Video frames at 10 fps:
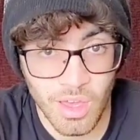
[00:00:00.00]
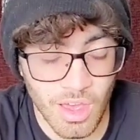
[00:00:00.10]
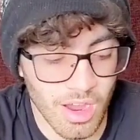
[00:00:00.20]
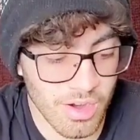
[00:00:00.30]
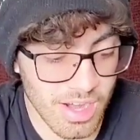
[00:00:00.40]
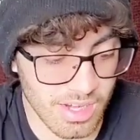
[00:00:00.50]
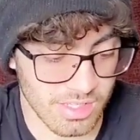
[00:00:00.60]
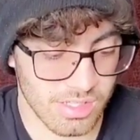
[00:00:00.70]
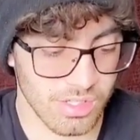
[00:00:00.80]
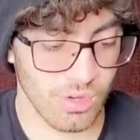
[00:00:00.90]
All
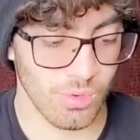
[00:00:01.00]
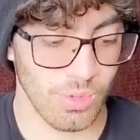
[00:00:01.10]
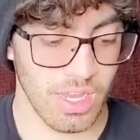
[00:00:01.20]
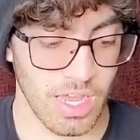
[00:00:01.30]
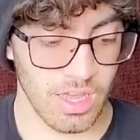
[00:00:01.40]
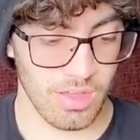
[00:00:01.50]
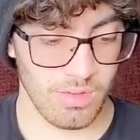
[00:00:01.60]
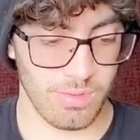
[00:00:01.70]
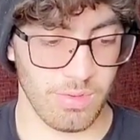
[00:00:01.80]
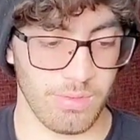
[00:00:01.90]
right, so we
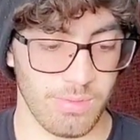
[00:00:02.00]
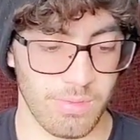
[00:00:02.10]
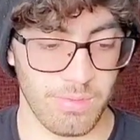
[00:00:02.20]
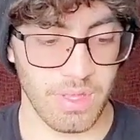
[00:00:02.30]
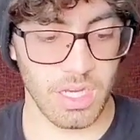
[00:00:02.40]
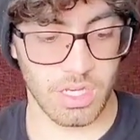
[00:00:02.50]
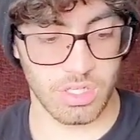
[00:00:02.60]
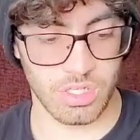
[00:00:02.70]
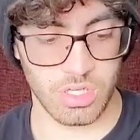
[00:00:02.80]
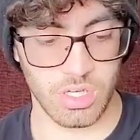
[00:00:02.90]
have
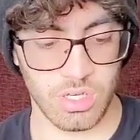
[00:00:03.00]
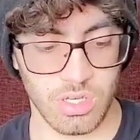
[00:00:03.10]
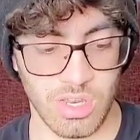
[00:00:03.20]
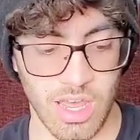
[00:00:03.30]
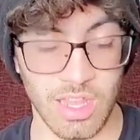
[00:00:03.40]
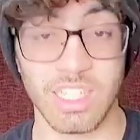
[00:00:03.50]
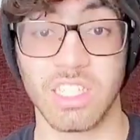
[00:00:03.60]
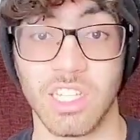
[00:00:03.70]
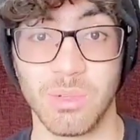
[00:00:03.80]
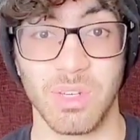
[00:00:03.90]
finished at
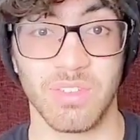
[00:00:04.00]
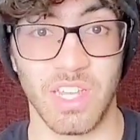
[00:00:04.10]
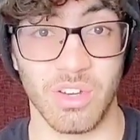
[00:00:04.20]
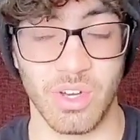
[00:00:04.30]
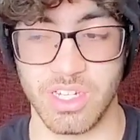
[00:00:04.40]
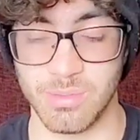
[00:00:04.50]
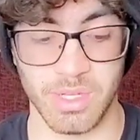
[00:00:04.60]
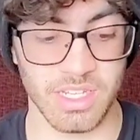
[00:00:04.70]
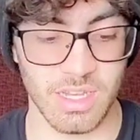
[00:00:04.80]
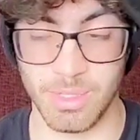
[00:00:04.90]
least a little bit of decoration
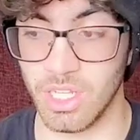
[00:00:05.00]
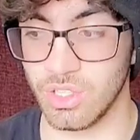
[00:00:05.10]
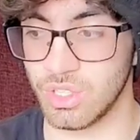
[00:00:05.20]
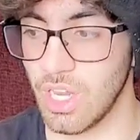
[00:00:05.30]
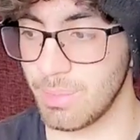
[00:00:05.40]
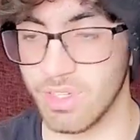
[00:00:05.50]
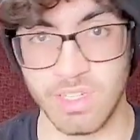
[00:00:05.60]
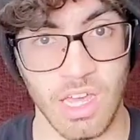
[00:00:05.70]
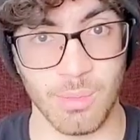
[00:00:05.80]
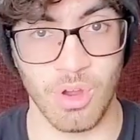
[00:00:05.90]
because I'm a little strapped on
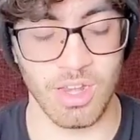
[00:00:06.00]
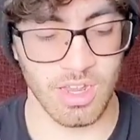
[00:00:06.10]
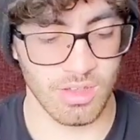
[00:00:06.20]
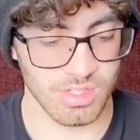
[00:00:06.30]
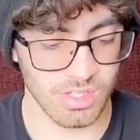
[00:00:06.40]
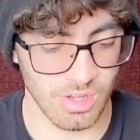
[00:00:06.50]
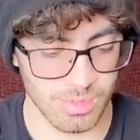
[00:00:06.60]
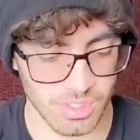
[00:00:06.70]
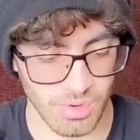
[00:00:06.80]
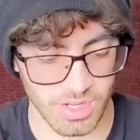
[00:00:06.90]
time right now. So
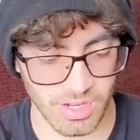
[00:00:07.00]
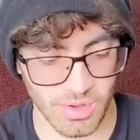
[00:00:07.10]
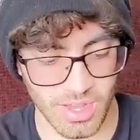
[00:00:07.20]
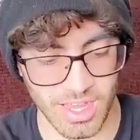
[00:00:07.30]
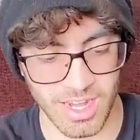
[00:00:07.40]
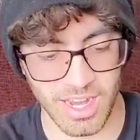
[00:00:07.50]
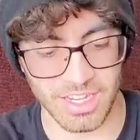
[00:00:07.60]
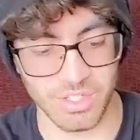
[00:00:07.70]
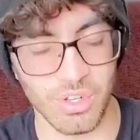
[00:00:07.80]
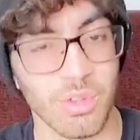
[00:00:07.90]
I'm just going to go ahead
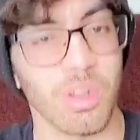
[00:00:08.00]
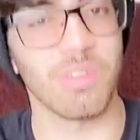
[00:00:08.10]
and show you what I've